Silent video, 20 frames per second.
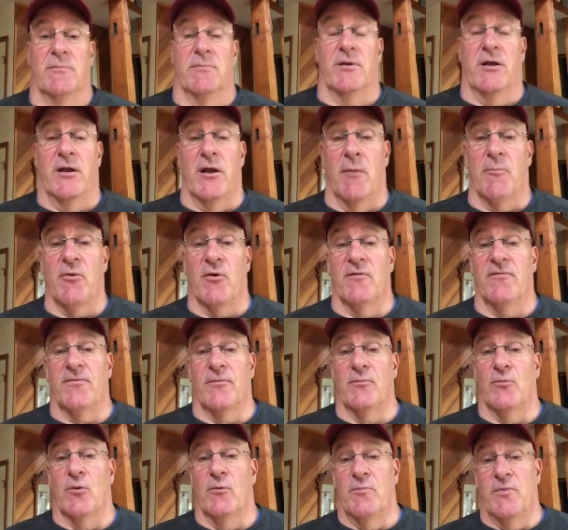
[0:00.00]
a number of
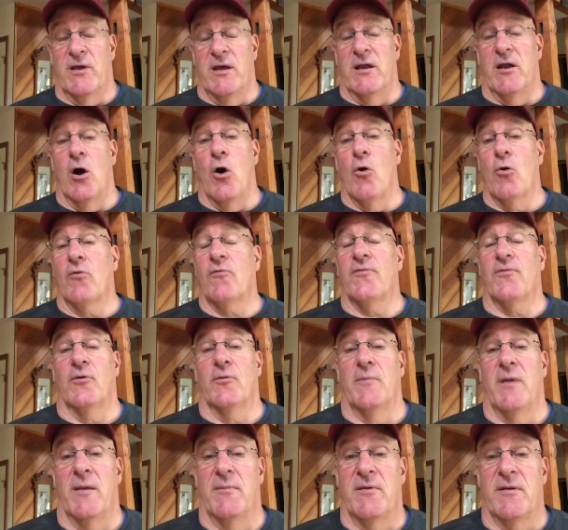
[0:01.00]
them will be in oak
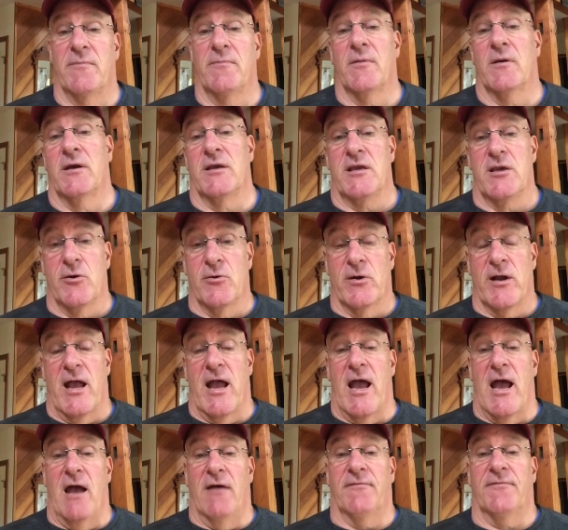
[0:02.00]
for maybe a year and a
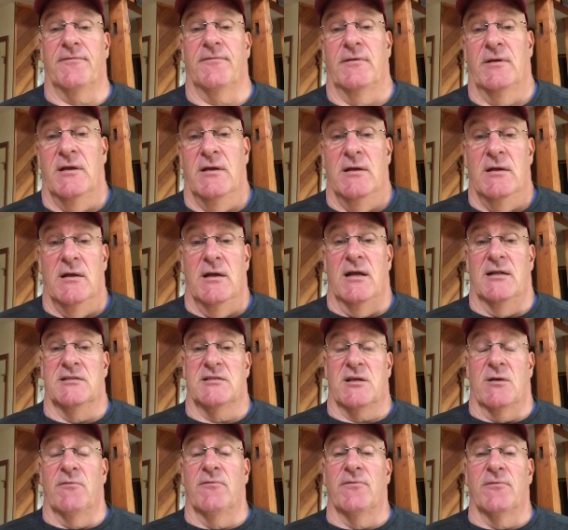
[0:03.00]
half, and
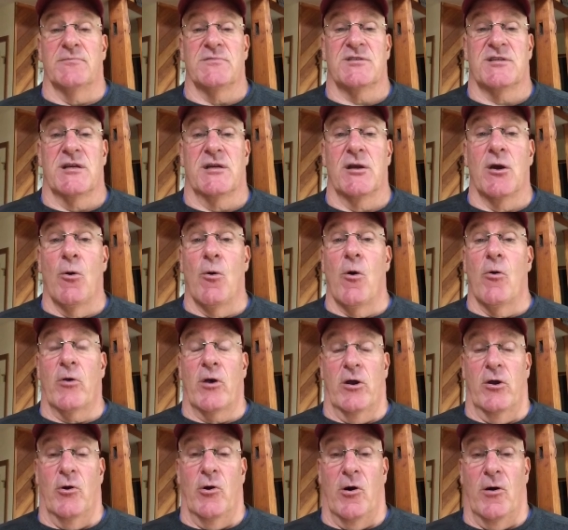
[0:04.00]
some of them see no
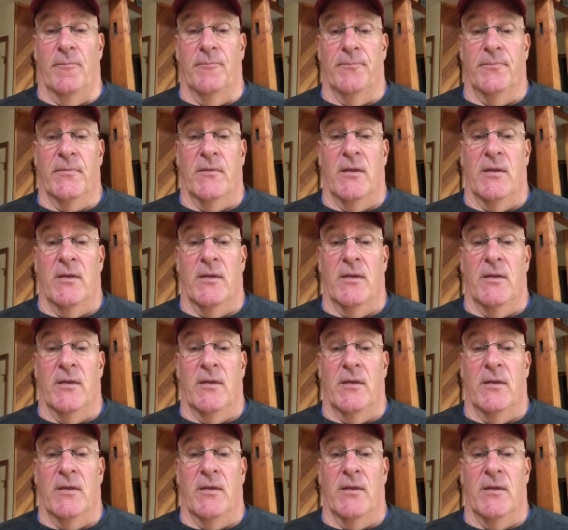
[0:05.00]
oak at all.